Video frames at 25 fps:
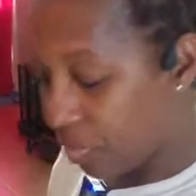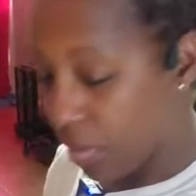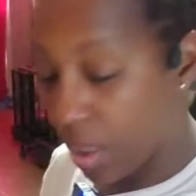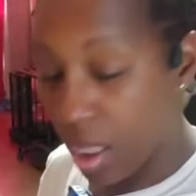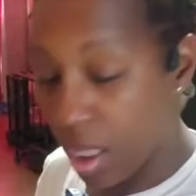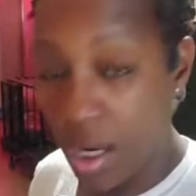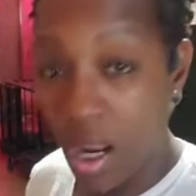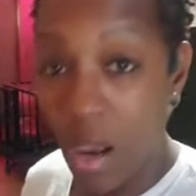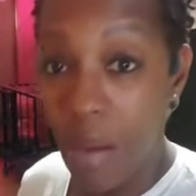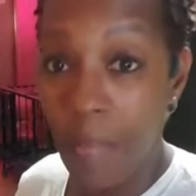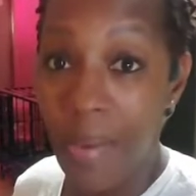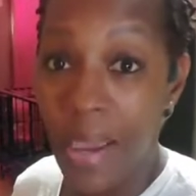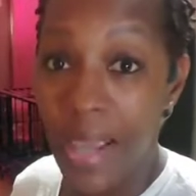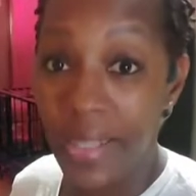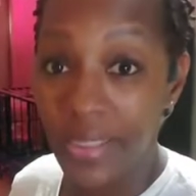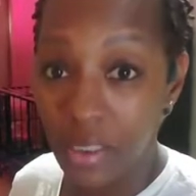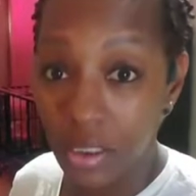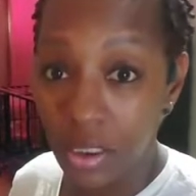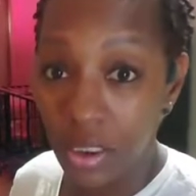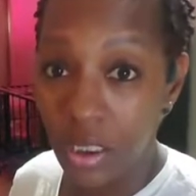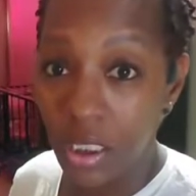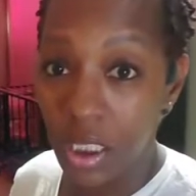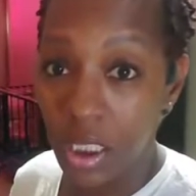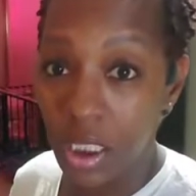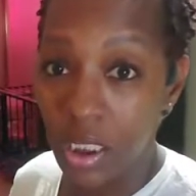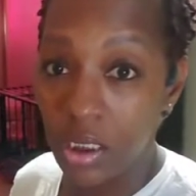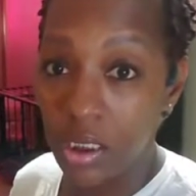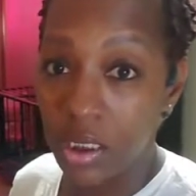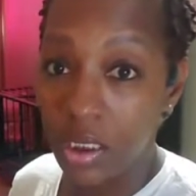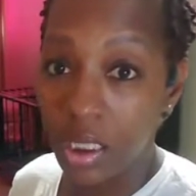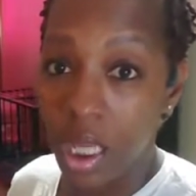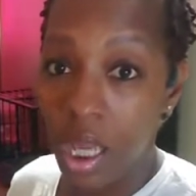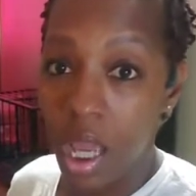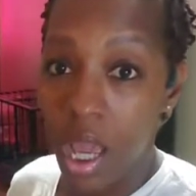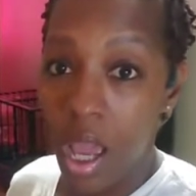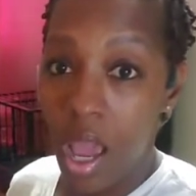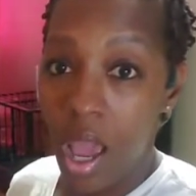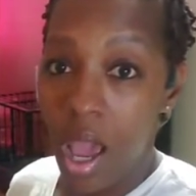Now back to the nuts.
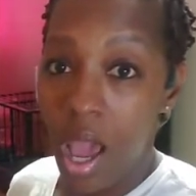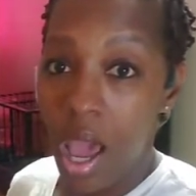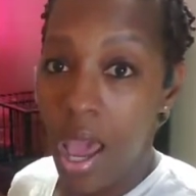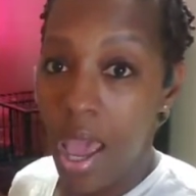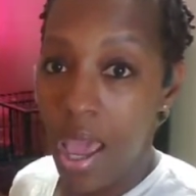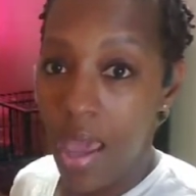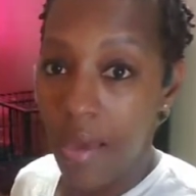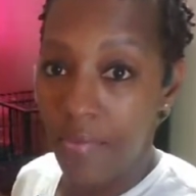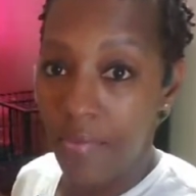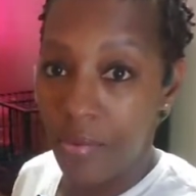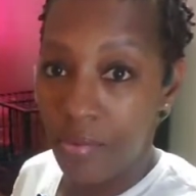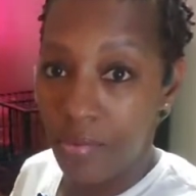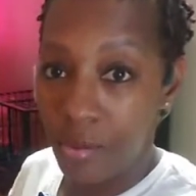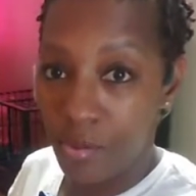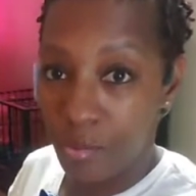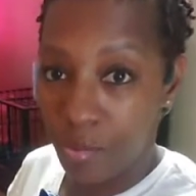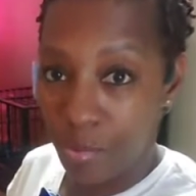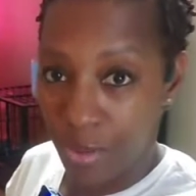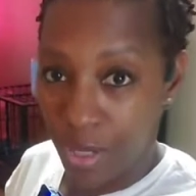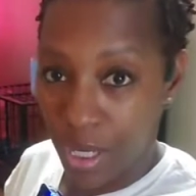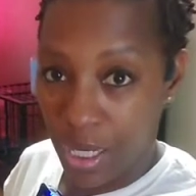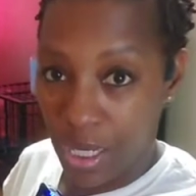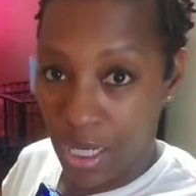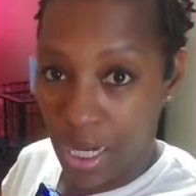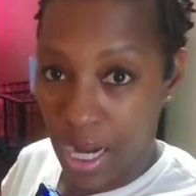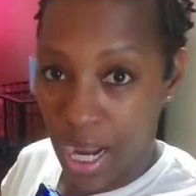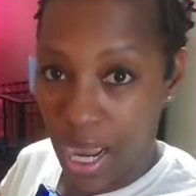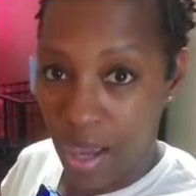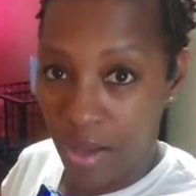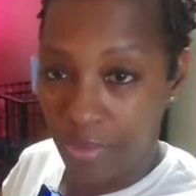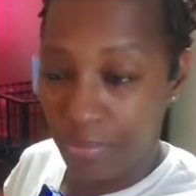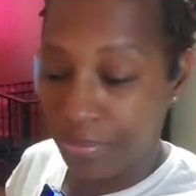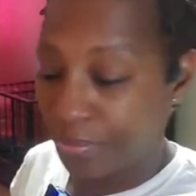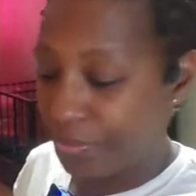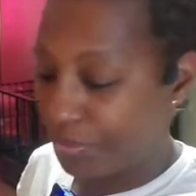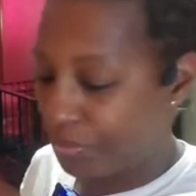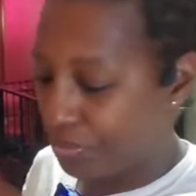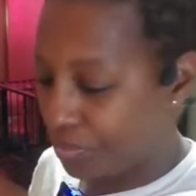I have them spread it
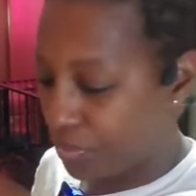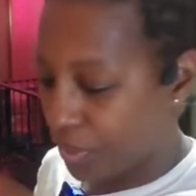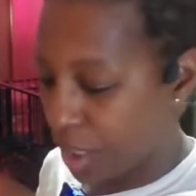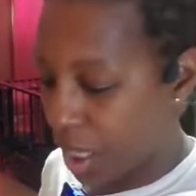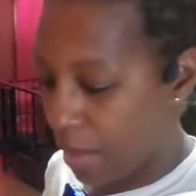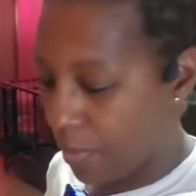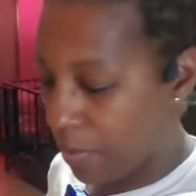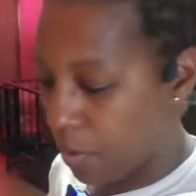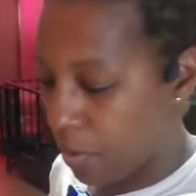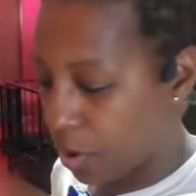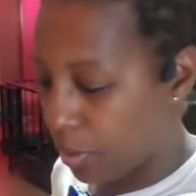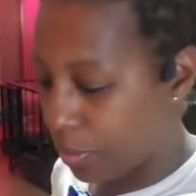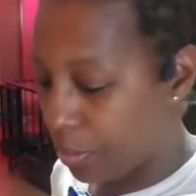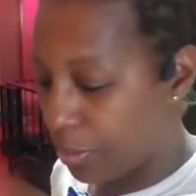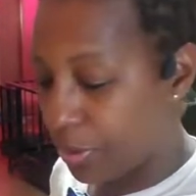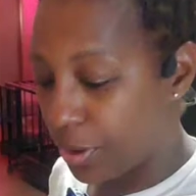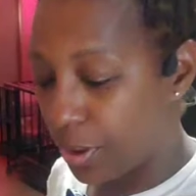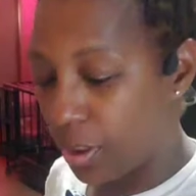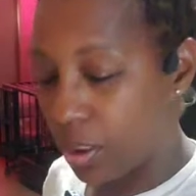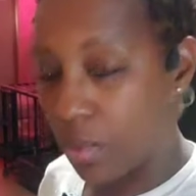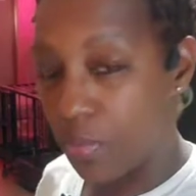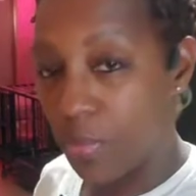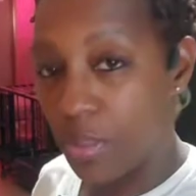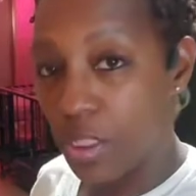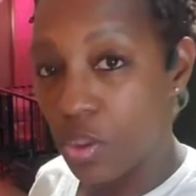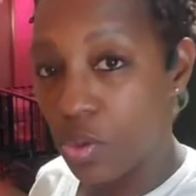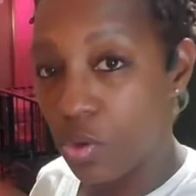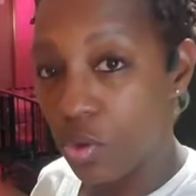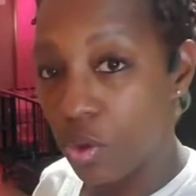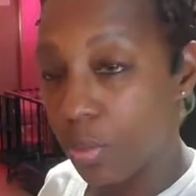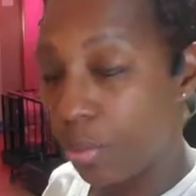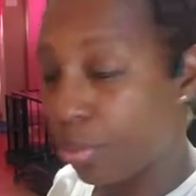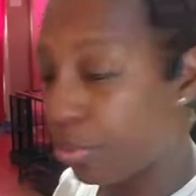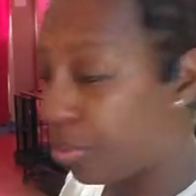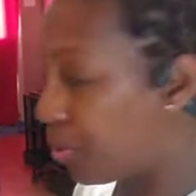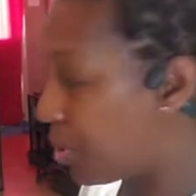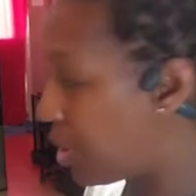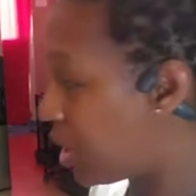out. I'm going to put them into a
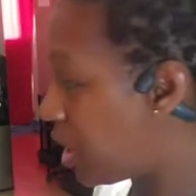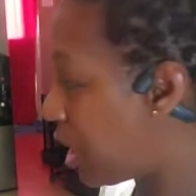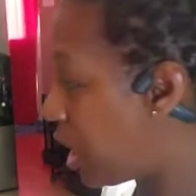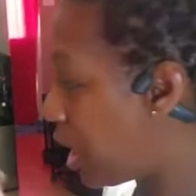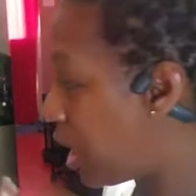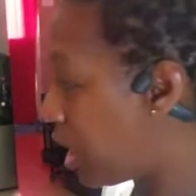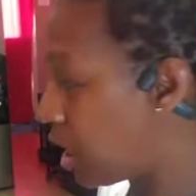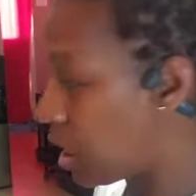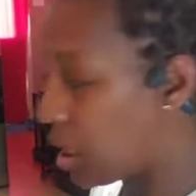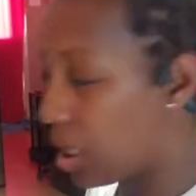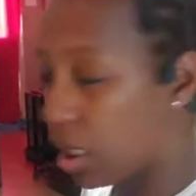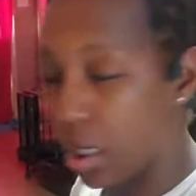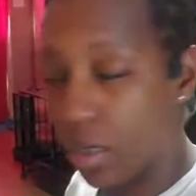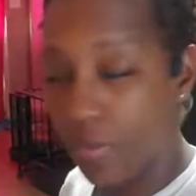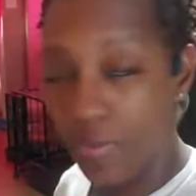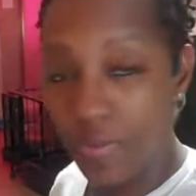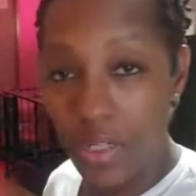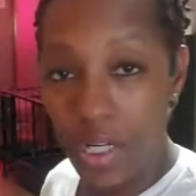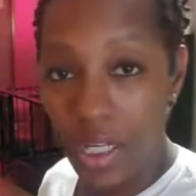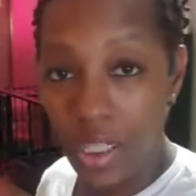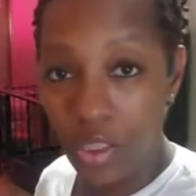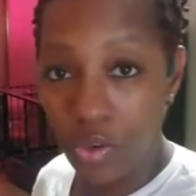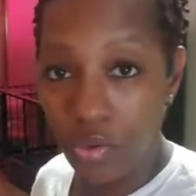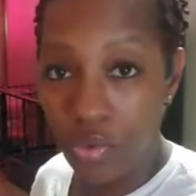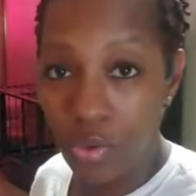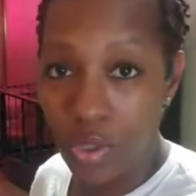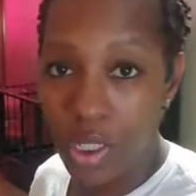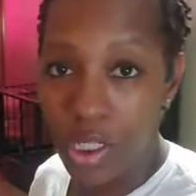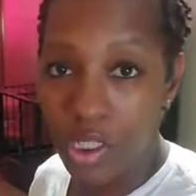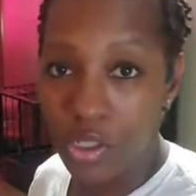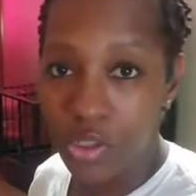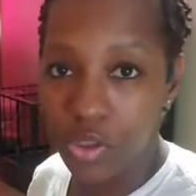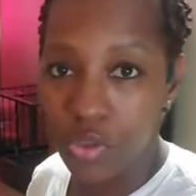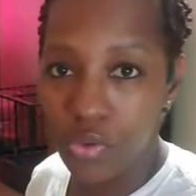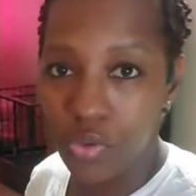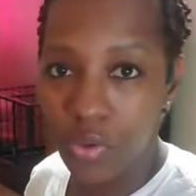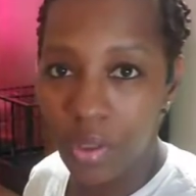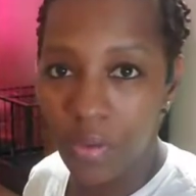preheated oven at
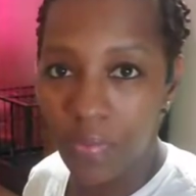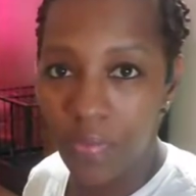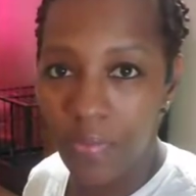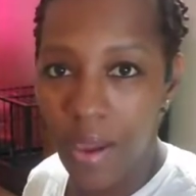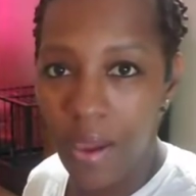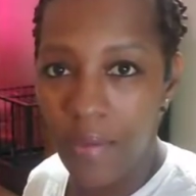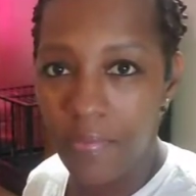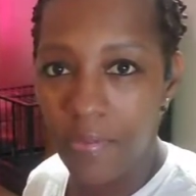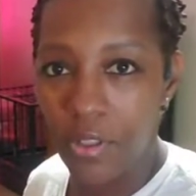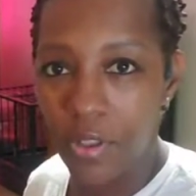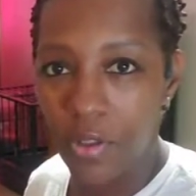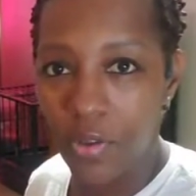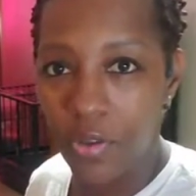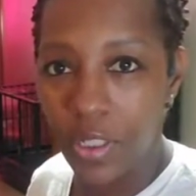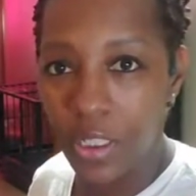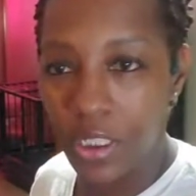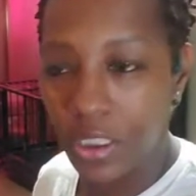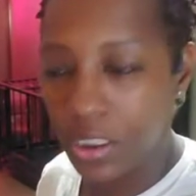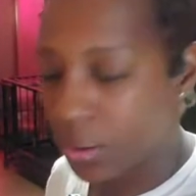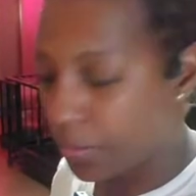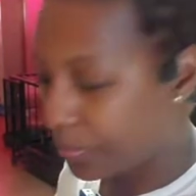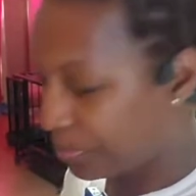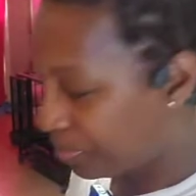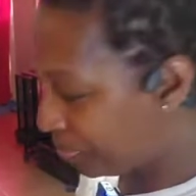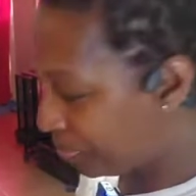325 degrees.